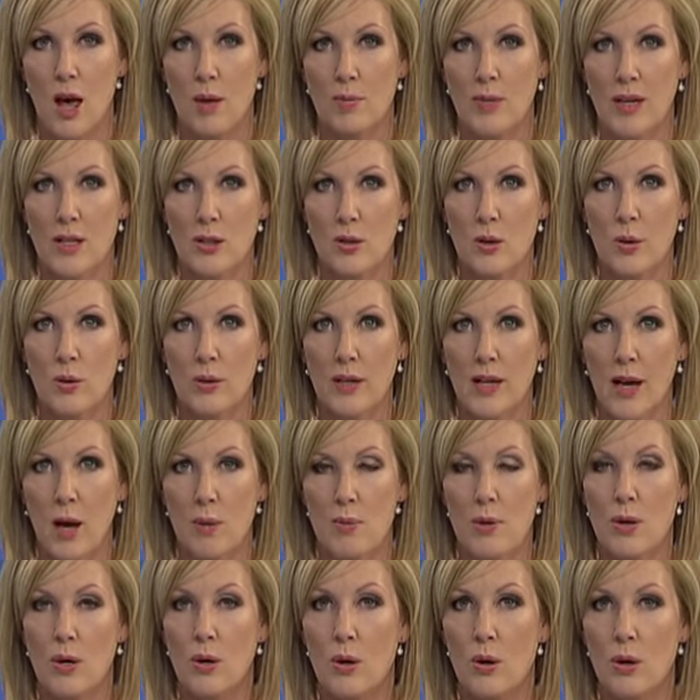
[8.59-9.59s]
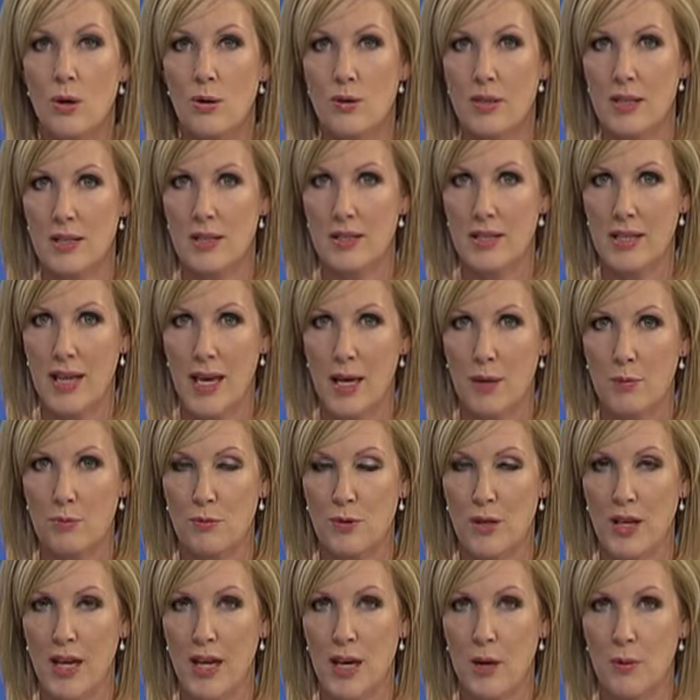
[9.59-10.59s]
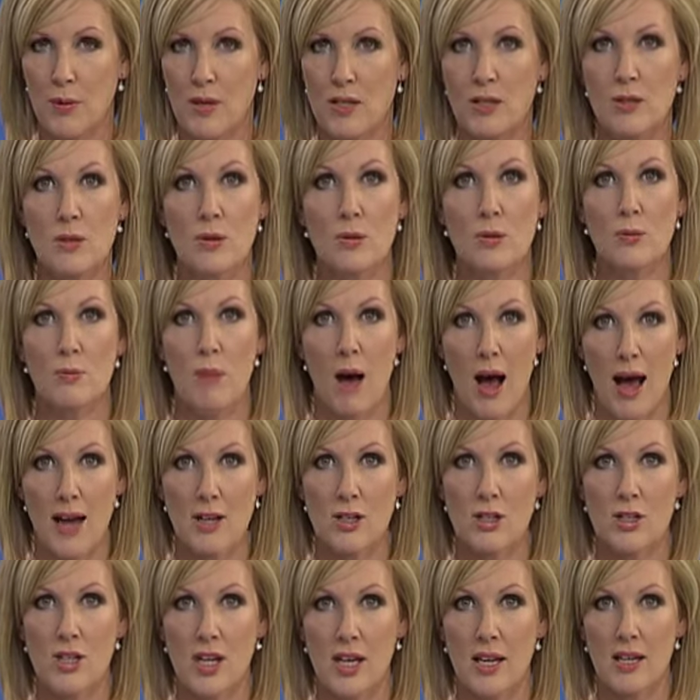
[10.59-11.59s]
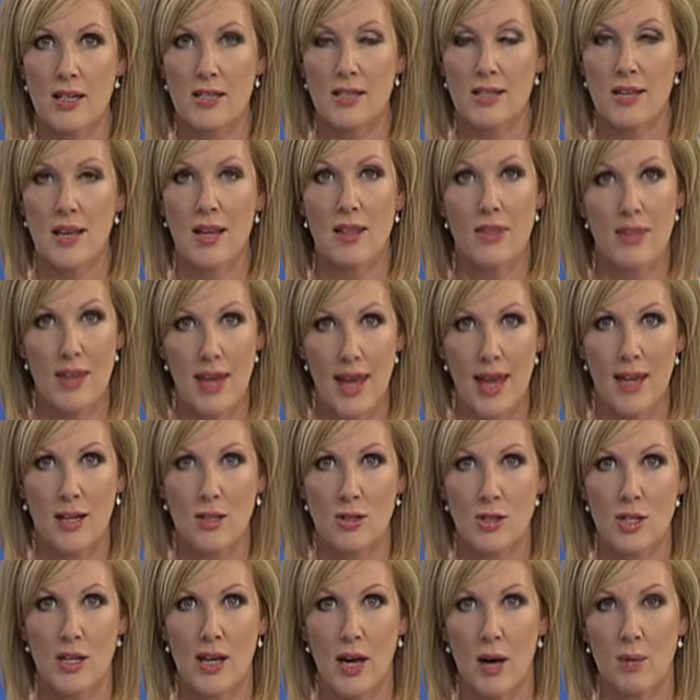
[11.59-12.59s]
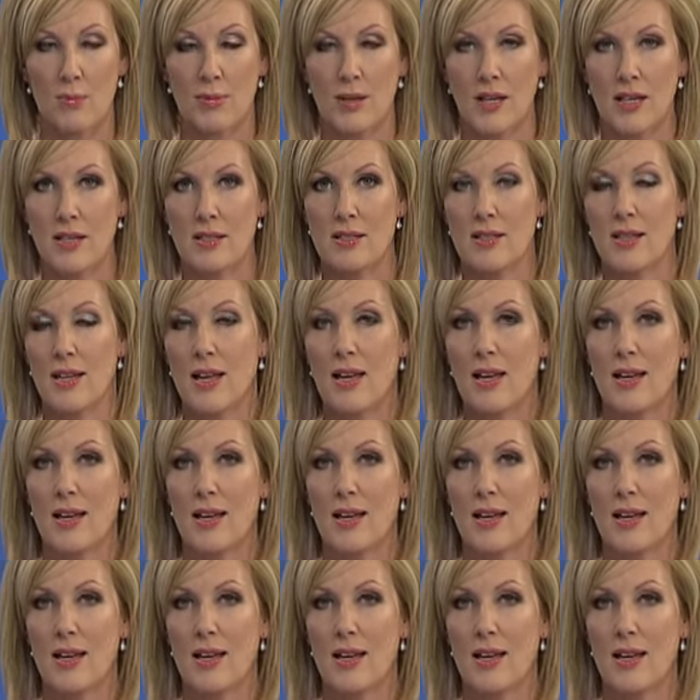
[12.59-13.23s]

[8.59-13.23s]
by talking up a loyalty scheme for Kiwis who buy shares in the energy companies